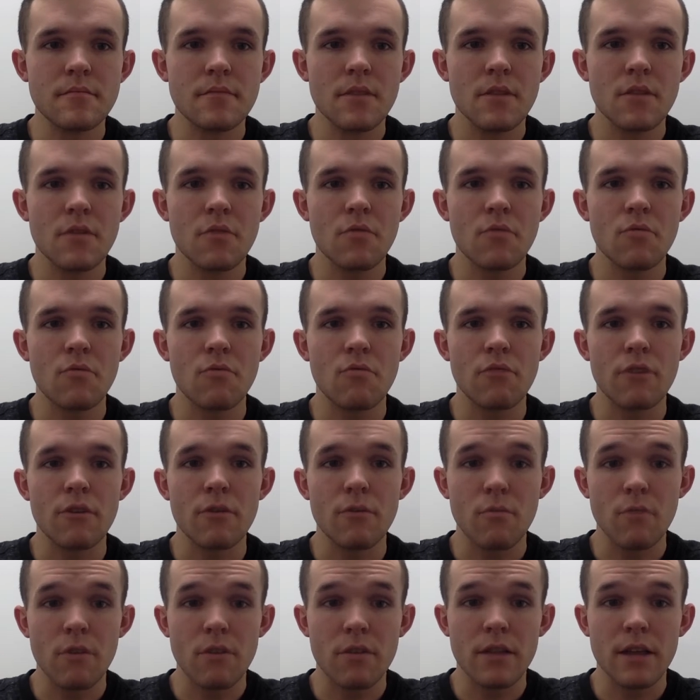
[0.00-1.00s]

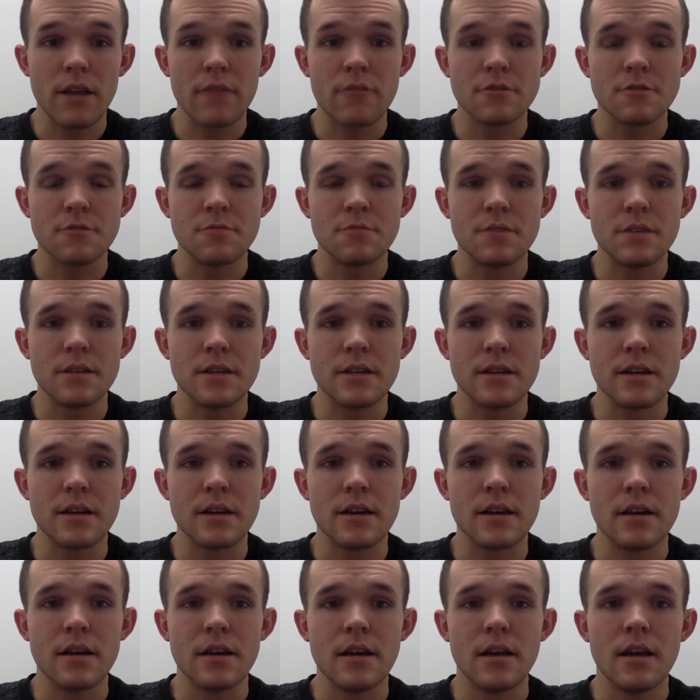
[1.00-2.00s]
with language being
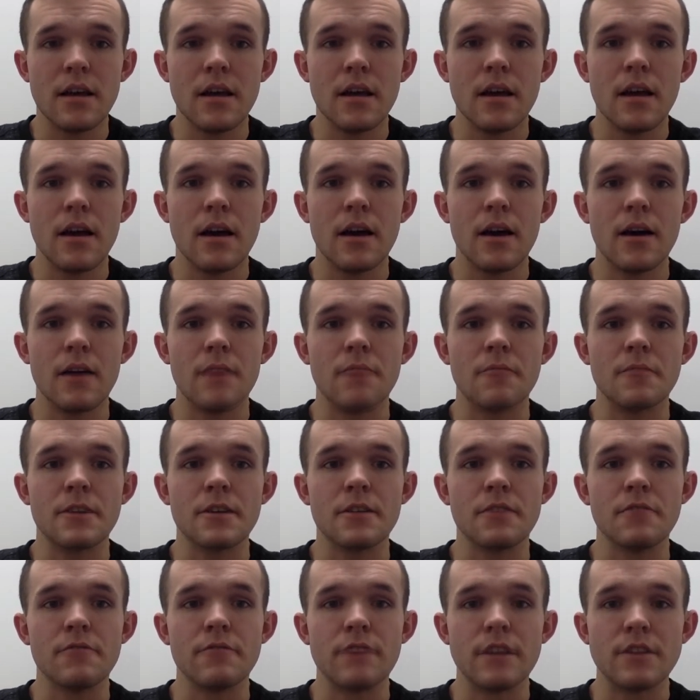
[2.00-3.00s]

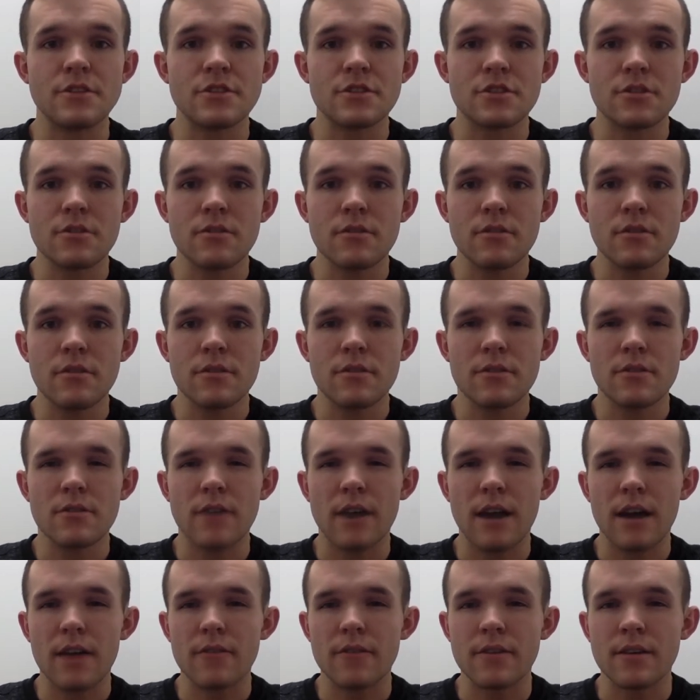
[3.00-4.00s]
conventional, so
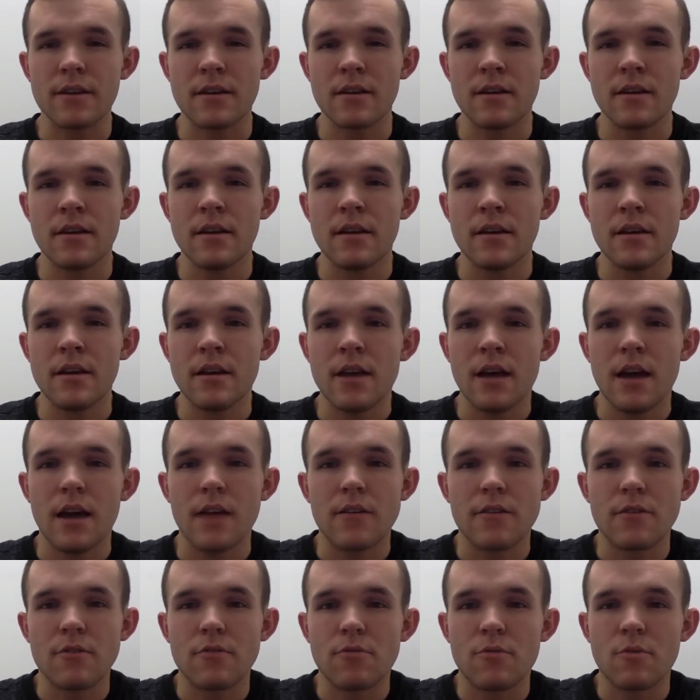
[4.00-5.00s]
having
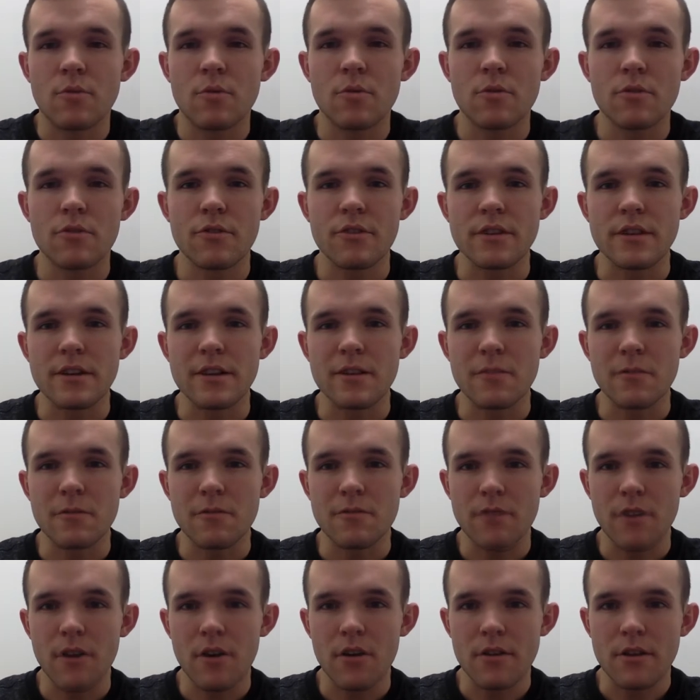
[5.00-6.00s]
rules that need to be
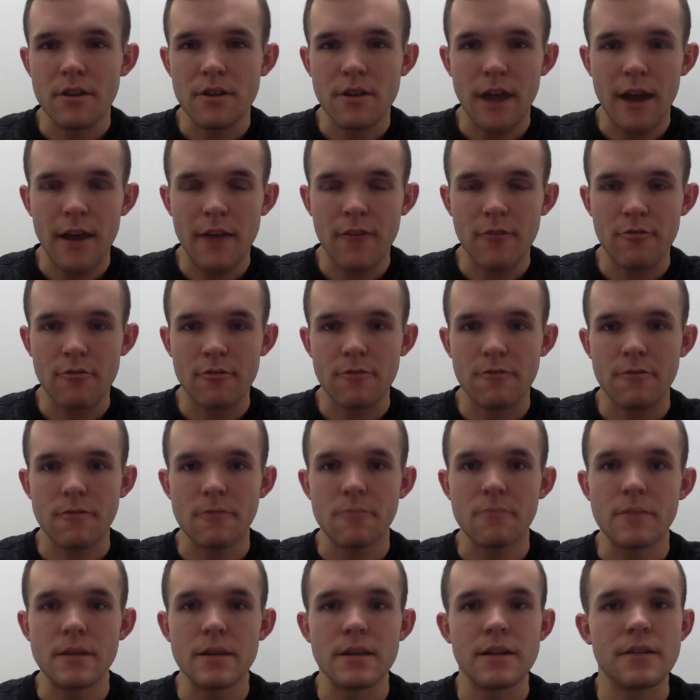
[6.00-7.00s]
followed in order for
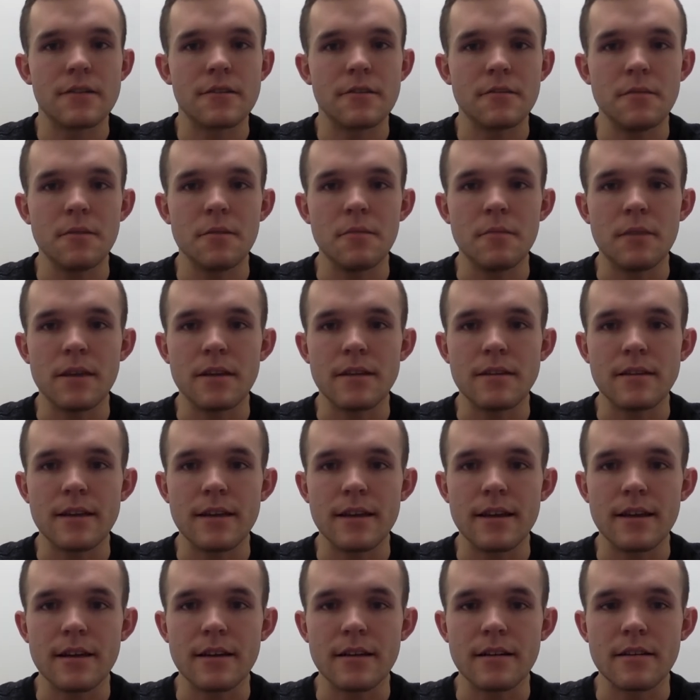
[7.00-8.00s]
meaning to be
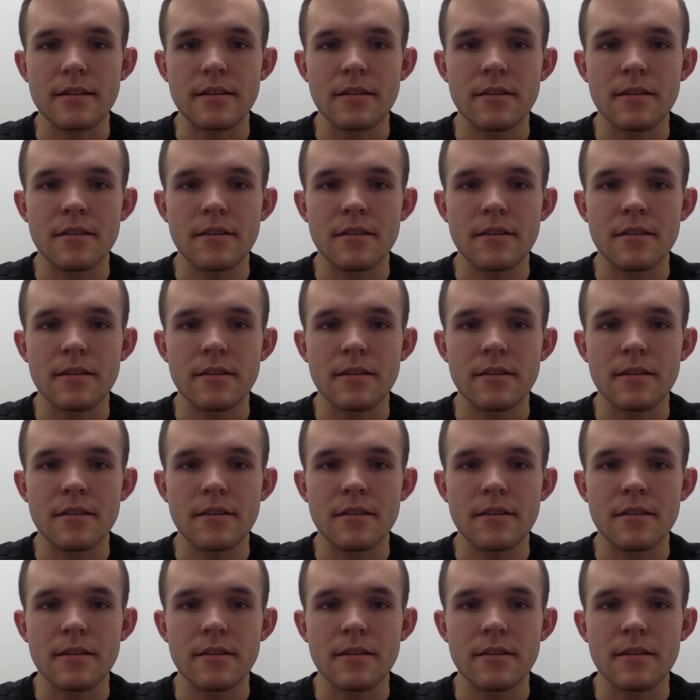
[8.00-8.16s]
maintained.